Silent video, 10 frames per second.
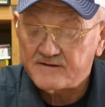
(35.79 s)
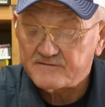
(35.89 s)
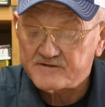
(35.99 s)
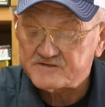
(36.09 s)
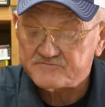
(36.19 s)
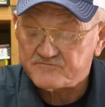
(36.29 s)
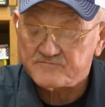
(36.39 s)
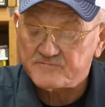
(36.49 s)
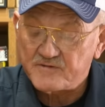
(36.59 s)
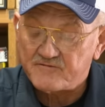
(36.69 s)
This has
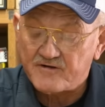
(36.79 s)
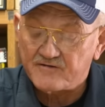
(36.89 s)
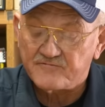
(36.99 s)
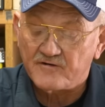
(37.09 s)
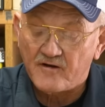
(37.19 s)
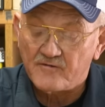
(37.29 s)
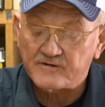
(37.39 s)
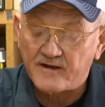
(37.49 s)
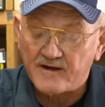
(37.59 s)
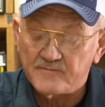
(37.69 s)
been around for a long
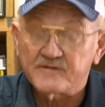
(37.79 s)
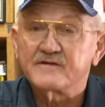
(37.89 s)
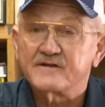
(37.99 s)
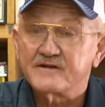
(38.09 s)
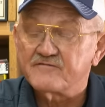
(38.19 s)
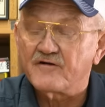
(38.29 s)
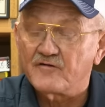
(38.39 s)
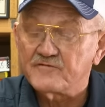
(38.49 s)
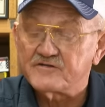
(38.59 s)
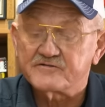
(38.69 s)
time, and then it
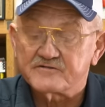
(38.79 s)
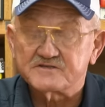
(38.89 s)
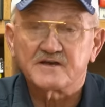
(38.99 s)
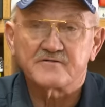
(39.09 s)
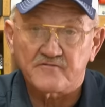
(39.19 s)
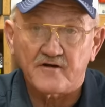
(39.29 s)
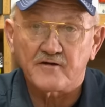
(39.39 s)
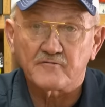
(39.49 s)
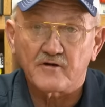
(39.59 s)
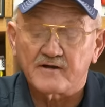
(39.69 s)
evolved into a
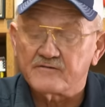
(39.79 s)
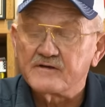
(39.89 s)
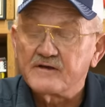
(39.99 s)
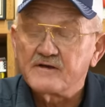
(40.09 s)
centerfire round,